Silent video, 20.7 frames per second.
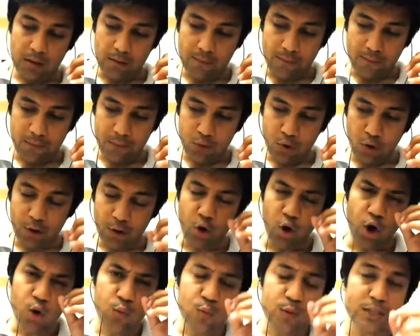you are
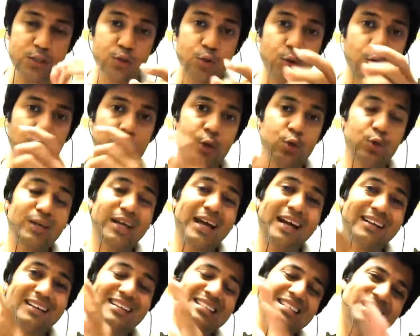always going to get the
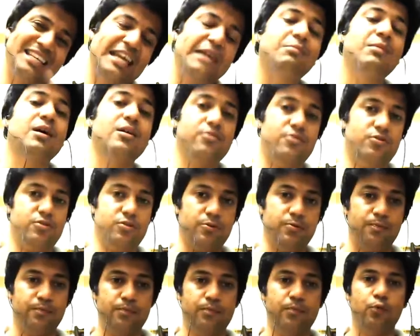same answer,
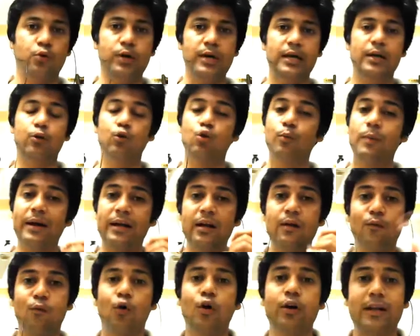okay, no matter
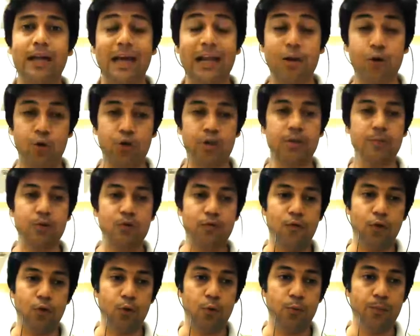what algorithm you
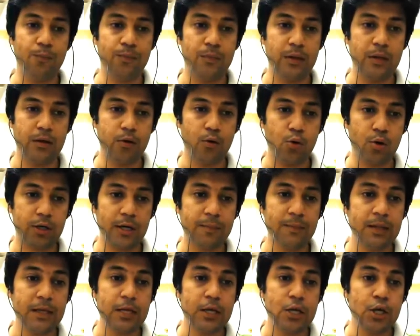follow. Okay,
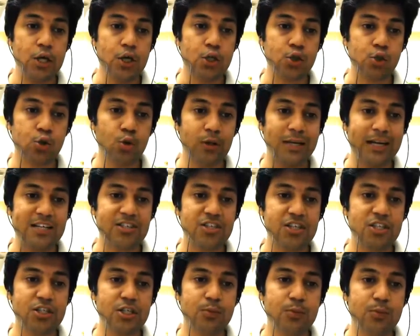so let's just
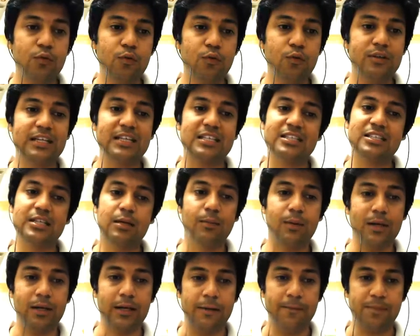remove this double
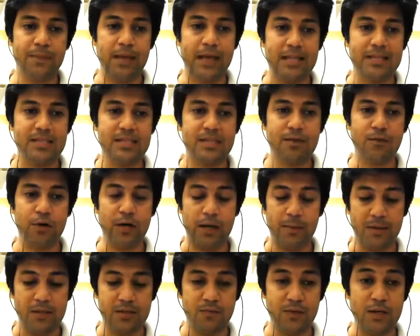A and see what
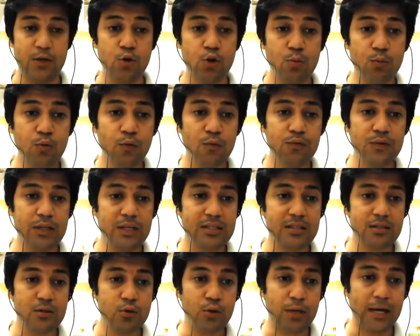happens. When you remove this,
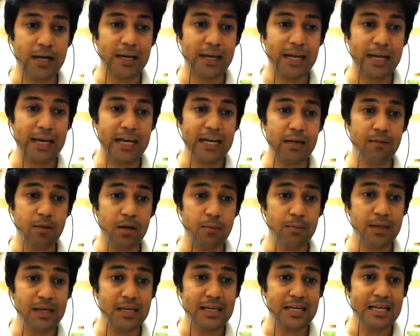you get A double
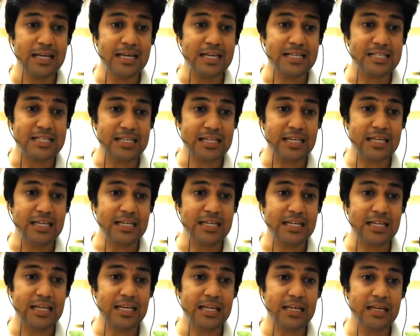B, C
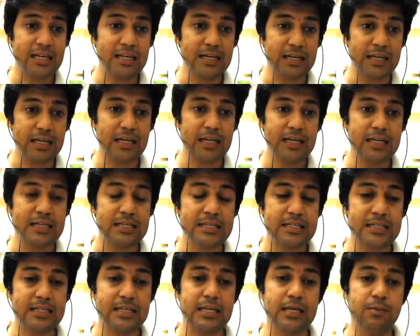D D,
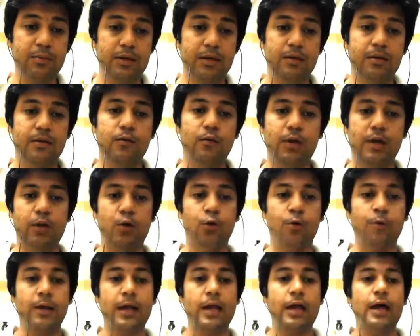C A B. Very good.
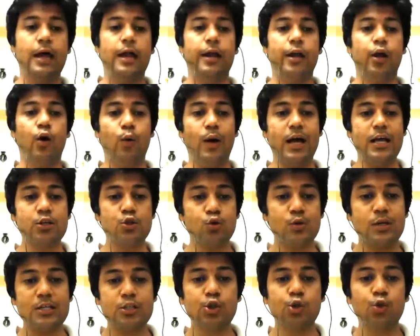Now as soon
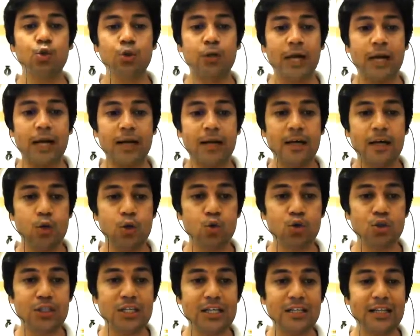as you do that, you
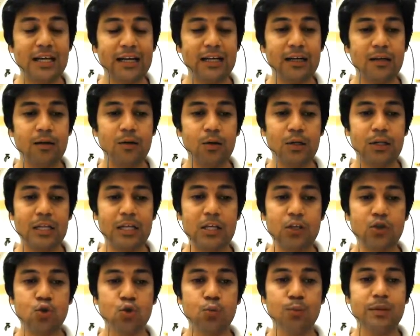see that these
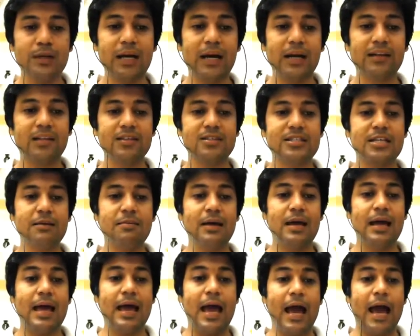two B are the same
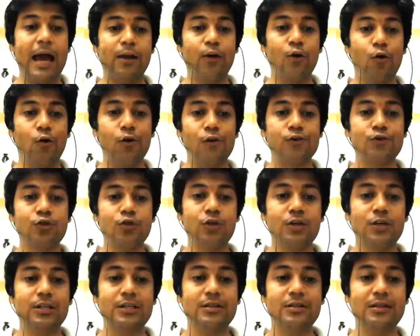and also
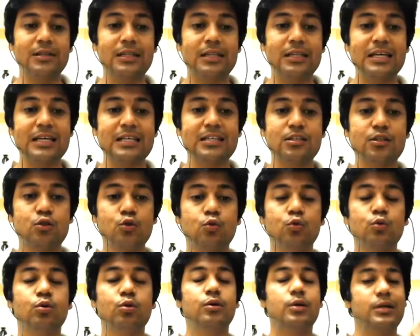these two
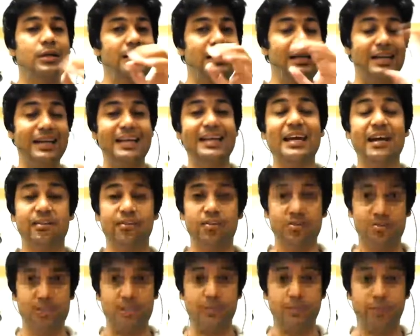D are the
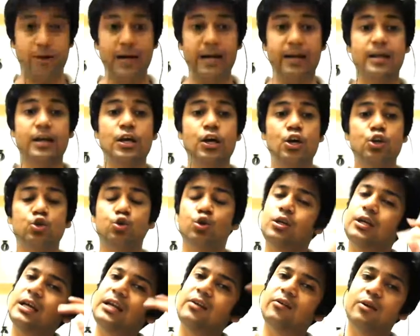same, right? So you
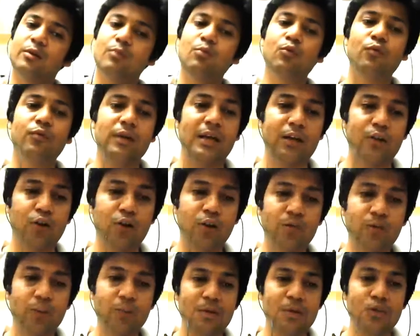can remove either of
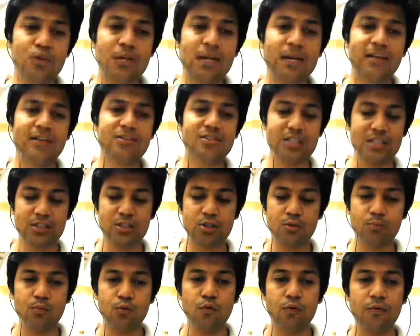them. So let's just
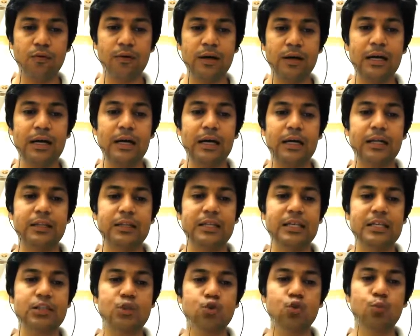remove these
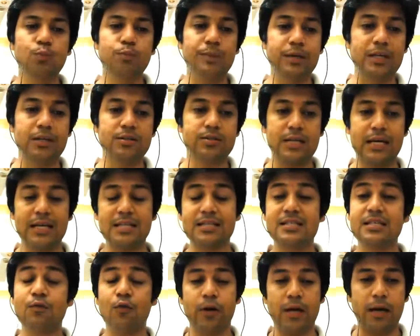two B's and see
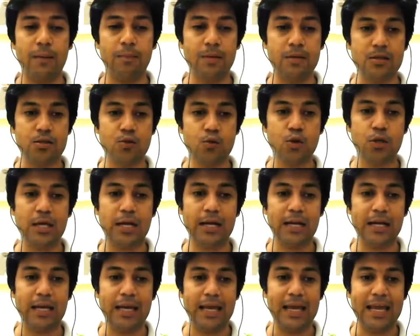what happens. So you get
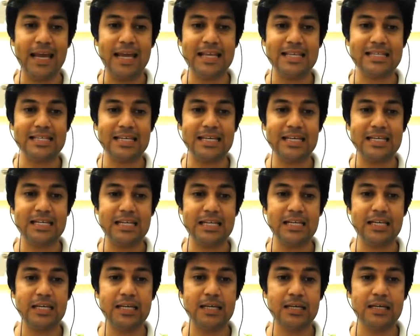A C D
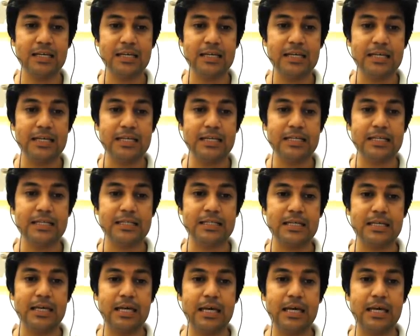D, C A